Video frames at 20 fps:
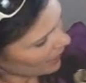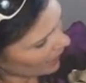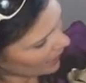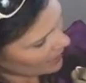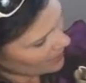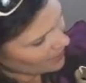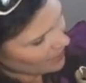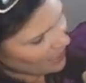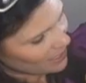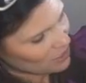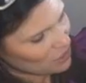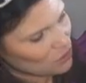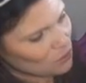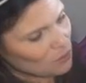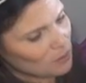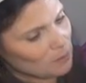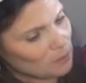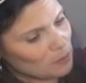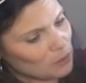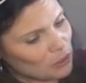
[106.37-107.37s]
and then you
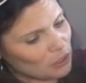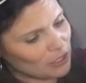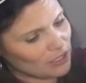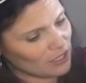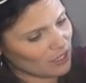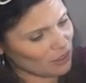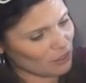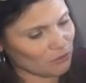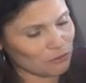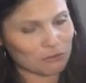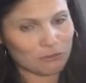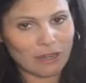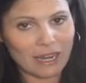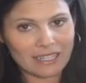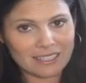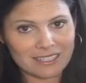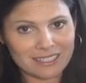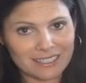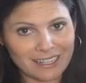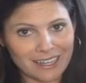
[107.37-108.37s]
would put the
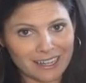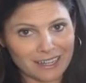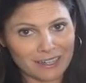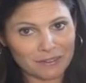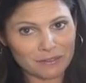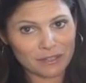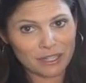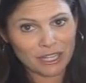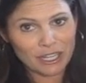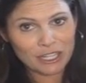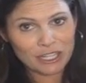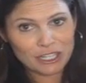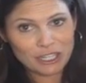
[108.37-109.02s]
rest of,